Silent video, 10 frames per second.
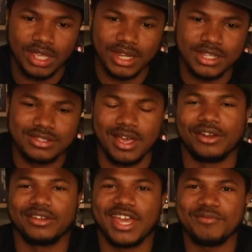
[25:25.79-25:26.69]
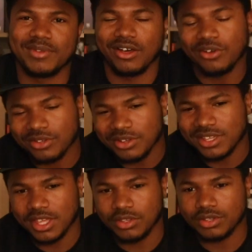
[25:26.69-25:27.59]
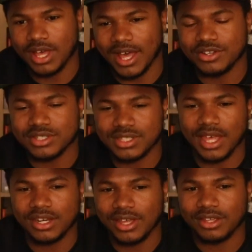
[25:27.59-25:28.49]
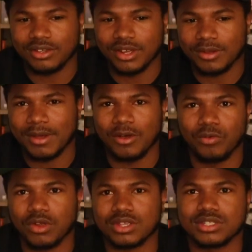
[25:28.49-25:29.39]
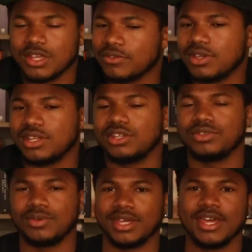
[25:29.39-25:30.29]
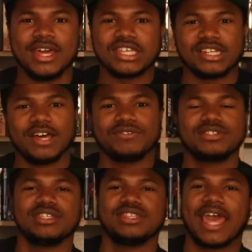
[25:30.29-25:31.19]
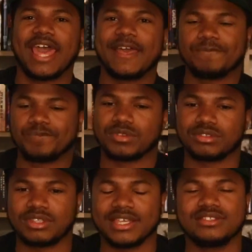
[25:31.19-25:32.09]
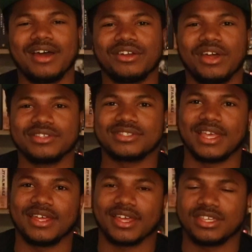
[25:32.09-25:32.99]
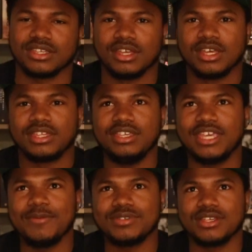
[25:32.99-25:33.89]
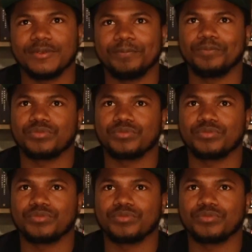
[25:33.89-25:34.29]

And his daughter gave him like, oh, go ahead. I understand. You're about work and stuff. Go ahead and do it. So I love to see that his daughter understand. Like, he keeps it.